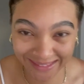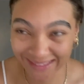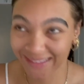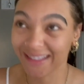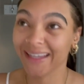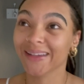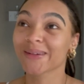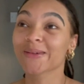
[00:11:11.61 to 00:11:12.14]

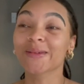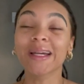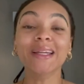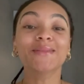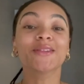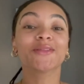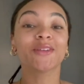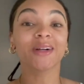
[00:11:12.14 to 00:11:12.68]
Like way
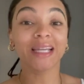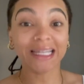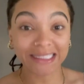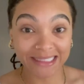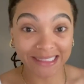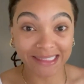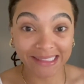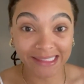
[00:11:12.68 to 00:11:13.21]
before
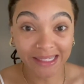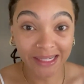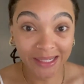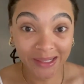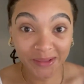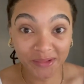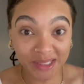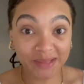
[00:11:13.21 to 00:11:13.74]
edges
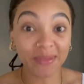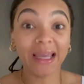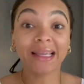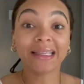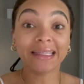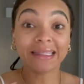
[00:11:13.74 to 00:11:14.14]
was back